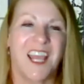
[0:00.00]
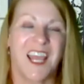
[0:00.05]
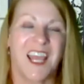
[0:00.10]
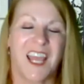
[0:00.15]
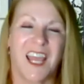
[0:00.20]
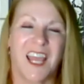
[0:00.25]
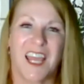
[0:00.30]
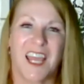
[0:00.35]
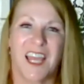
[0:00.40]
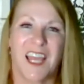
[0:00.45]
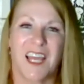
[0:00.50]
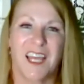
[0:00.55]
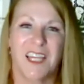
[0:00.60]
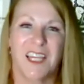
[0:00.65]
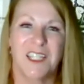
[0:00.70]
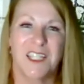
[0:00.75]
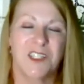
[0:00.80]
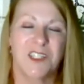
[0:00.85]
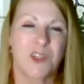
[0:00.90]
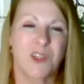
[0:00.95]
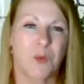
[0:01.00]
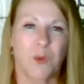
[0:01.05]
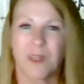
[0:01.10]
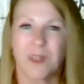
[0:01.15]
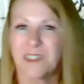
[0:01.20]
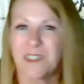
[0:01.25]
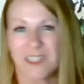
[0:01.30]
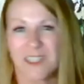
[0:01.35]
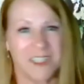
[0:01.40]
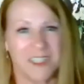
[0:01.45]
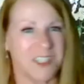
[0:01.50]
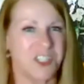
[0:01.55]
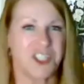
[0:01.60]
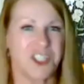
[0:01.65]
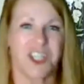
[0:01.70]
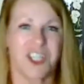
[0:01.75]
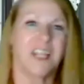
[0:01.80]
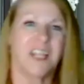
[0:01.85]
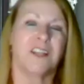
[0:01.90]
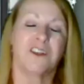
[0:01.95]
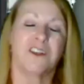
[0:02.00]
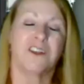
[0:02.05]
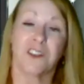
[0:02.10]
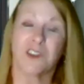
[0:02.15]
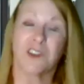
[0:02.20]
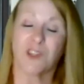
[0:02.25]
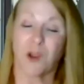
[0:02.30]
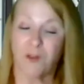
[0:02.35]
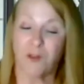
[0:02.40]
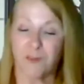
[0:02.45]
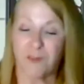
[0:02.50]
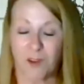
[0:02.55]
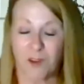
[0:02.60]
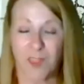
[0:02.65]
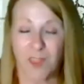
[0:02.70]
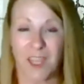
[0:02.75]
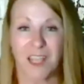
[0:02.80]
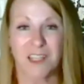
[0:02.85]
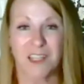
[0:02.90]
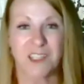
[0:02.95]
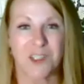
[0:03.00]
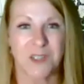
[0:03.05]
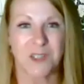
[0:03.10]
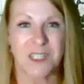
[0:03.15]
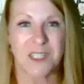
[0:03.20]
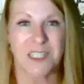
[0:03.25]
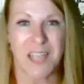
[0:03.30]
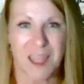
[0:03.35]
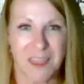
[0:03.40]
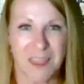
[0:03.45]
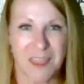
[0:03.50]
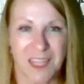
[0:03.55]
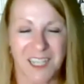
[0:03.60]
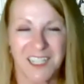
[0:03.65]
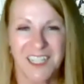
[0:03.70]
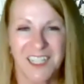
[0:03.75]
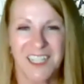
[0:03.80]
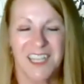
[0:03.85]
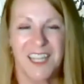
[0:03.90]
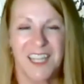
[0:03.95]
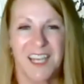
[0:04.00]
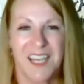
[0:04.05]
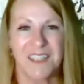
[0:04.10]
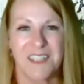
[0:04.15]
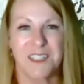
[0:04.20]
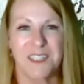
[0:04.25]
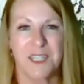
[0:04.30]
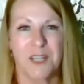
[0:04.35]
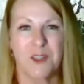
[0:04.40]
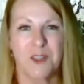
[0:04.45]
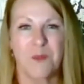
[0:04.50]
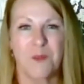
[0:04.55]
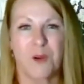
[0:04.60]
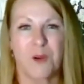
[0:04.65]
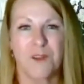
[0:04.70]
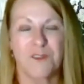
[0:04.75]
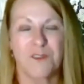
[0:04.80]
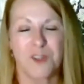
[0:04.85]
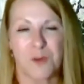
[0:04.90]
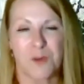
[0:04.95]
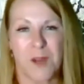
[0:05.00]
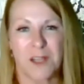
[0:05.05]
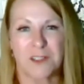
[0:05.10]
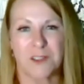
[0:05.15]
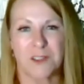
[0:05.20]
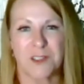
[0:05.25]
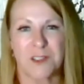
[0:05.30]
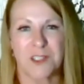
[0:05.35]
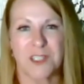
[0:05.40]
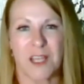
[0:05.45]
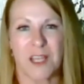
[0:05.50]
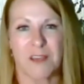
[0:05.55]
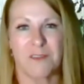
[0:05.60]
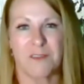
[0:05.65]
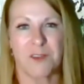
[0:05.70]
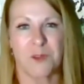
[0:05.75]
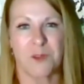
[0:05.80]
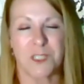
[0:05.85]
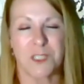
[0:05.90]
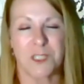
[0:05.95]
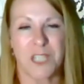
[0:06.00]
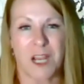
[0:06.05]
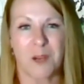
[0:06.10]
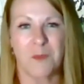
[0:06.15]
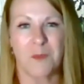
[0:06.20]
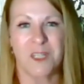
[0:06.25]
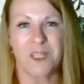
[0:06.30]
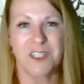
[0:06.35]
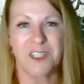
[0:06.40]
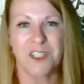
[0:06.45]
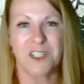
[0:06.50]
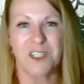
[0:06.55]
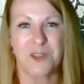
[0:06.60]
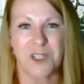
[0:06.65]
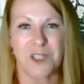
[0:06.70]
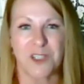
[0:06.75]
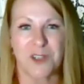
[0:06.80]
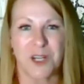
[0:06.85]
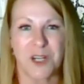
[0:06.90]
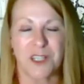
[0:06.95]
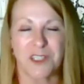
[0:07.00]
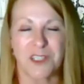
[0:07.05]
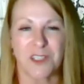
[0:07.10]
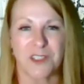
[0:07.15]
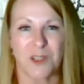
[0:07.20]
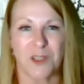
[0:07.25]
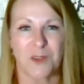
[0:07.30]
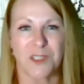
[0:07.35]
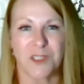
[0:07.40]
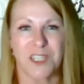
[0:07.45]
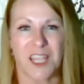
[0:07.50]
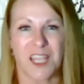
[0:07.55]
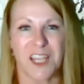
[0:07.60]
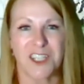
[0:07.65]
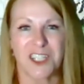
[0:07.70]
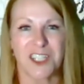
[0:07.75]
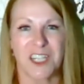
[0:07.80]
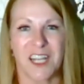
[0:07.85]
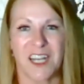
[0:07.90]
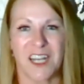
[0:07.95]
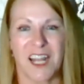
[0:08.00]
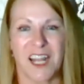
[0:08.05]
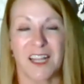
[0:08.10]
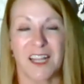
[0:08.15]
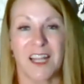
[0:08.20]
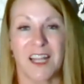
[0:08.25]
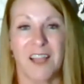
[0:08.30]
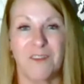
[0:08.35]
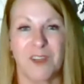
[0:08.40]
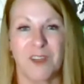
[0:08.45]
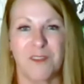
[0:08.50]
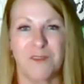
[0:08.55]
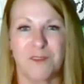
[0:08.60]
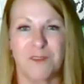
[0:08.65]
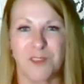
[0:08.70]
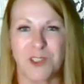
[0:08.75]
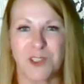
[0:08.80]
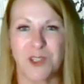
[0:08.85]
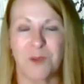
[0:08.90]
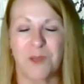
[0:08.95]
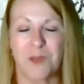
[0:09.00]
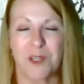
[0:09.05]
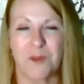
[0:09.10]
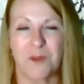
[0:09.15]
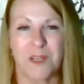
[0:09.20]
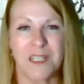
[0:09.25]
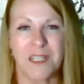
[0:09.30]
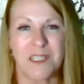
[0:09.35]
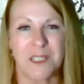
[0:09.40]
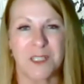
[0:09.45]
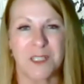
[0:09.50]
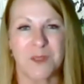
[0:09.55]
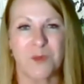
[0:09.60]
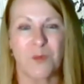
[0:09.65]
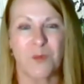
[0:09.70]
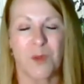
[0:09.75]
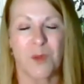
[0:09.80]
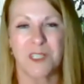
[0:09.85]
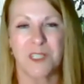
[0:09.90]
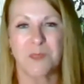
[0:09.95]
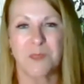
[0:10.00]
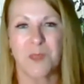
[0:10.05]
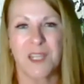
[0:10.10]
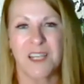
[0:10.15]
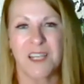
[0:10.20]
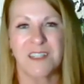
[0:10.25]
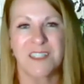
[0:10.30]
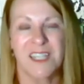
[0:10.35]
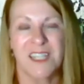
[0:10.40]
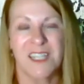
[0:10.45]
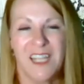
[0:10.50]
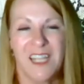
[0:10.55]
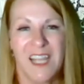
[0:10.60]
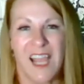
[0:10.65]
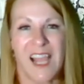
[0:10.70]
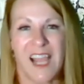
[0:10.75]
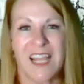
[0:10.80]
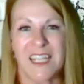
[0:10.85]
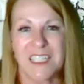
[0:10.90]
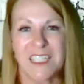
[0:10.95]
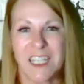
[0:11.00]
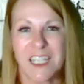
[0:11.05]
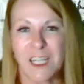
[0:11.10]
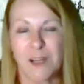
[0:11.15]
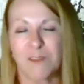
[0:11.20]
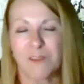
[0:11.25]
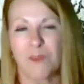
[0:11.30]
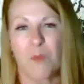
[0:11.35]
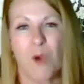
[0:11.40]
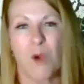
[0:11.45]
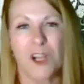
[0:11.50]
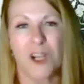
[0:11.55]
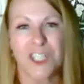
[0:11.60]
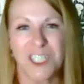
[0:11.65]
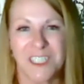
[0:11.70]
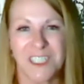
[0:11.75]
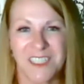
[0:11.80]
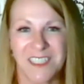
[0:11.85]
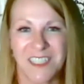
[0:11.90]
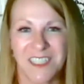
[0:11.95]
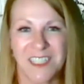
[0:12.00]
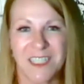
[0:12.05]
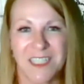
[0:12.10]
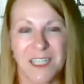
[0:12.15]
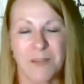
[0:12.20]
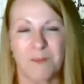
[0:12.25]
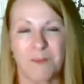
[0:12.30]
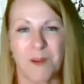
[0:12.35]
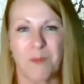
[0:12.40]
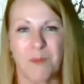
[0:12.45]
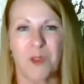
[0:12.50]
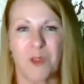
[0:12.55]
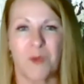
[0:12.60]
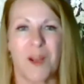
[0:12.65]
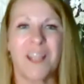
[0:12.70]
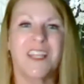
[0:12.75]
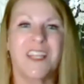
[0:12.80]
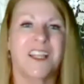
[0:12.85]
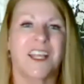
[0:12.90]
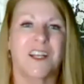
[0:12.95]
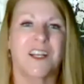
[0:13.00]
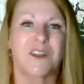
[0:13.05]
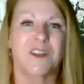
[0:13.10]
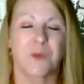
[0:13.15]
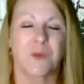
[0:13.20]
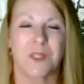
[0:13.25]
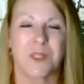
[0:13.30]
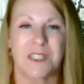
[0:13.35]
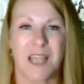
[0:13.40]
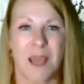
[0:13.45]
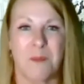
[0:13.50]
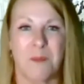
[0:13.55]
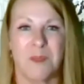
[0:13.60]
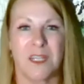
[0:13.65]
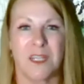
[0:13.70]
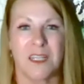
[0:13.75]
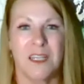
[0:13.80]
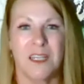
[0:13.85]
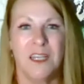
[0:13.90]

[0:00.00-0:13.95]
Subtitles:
And so what's going to change? And so far, the answer is nothing. I sit on the board of directors for the Retirement Industry Trust Association, and I love it for so many reasons. And one is because I get to hear from Washington, D.C., from the regulators what's happening.